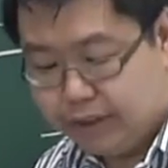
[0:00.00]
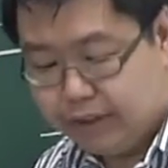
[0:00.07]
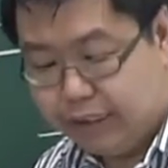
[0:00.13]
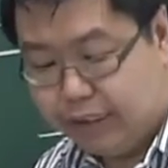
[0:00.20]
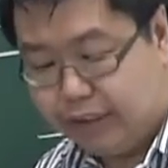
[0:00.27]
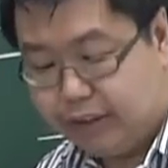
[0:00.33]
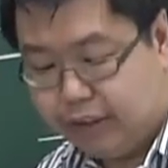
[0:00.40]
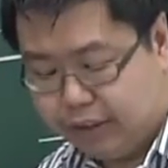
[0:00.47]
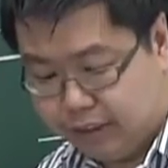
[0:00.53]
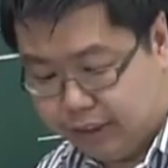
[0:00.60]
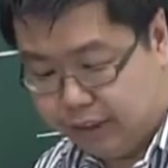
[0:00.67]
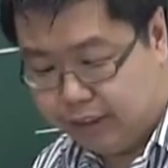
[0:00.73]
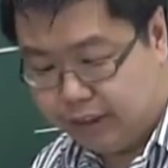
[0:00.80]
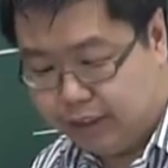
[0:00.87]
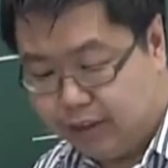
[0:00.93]
that
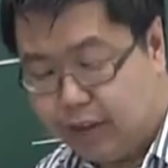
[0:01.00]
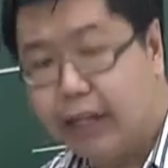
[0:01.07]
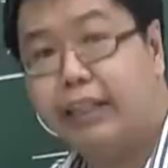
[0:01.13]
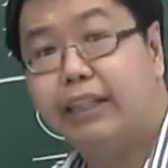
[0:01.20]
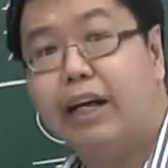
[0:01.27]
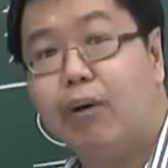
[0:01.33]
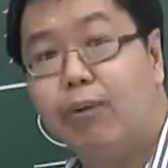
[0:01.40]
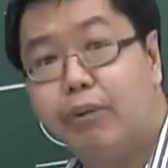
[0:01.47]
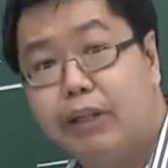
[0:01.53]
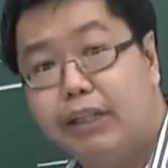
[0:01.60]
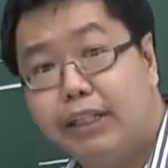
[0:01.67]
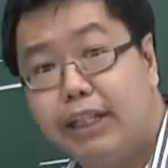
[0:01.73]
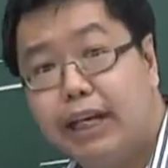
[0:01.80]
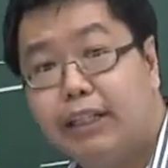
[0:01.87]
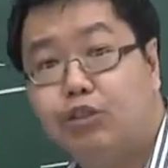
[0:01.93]
and I will be
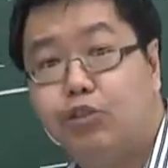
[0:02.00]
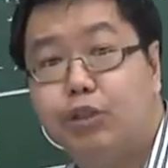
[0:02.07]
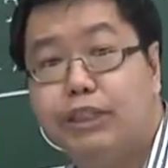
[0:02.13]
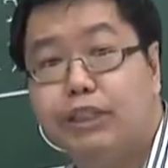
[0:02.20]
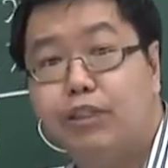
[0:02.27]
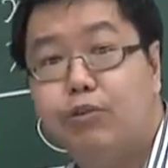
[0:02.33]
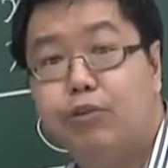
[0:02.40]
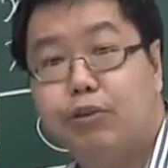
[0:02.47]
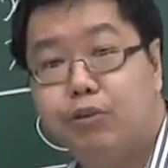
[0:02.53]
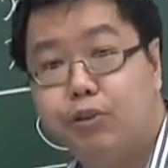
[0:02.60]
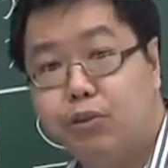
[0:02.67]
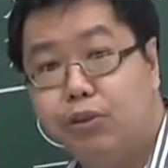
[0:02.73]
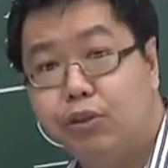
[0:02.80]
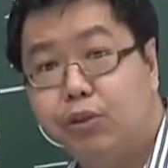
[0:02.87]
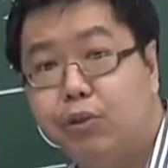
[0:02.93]
illustrating with
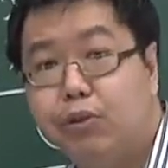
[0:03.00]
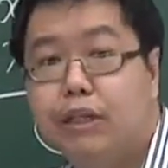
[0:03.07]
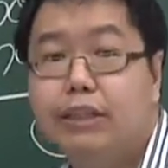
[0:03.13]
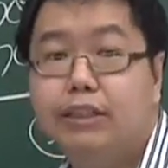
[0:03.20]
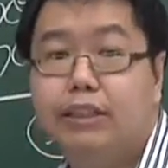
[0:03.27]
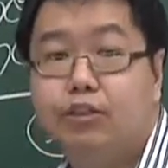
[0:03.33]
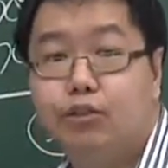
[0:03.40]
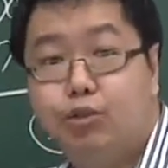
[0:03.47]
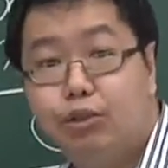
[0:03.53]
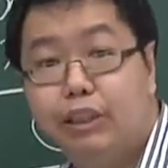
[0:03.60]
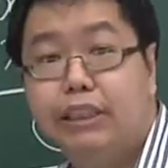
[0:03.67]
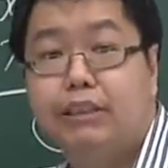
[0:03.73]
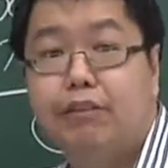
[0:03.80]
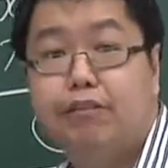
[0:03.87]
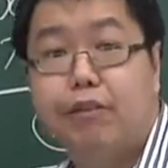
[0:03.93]
to you the three
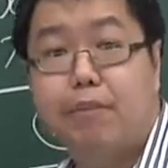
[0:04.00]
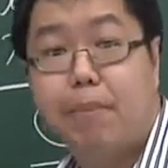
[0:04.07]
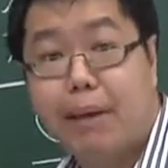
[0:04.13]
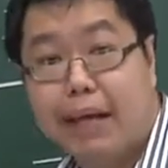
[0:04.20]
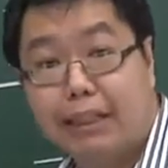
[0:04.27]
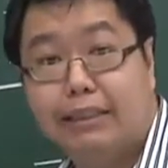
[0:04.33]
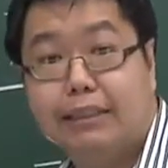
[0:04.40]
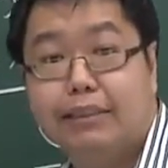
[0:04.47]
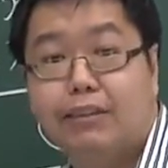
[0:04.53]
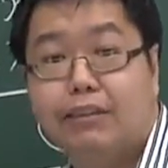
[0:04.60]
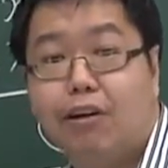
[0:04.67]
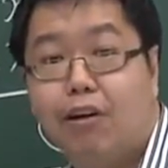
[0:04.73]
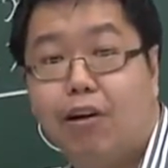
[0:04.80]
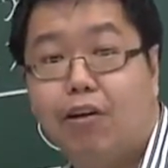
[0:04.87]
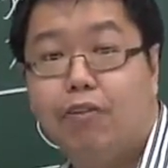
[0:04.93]
different methods
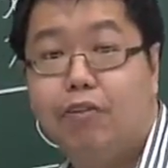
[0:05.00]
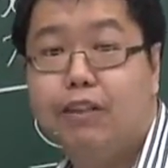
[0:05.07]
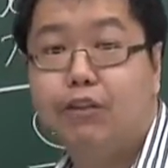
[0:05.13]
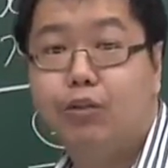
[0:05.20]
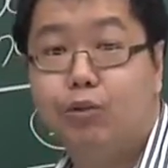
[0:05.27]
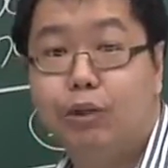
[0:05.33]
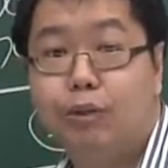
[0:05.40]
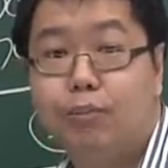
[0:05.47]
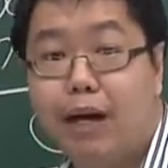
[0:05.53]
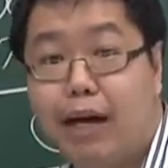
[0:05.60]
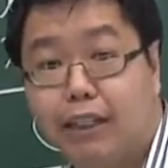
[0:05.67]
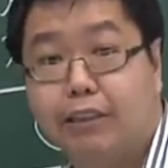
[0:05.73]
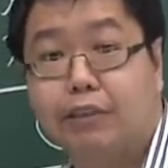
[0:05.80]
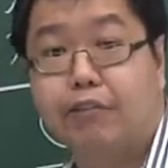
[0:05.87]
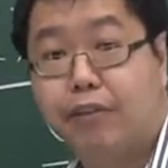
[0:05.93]
of doing
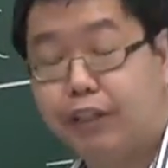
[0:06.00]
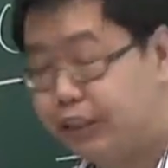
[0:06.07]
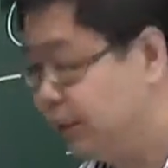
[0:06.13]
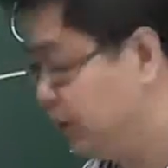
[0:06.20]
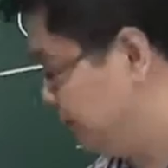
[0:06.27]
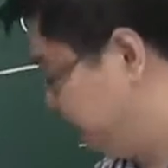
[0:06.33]
partial fraction.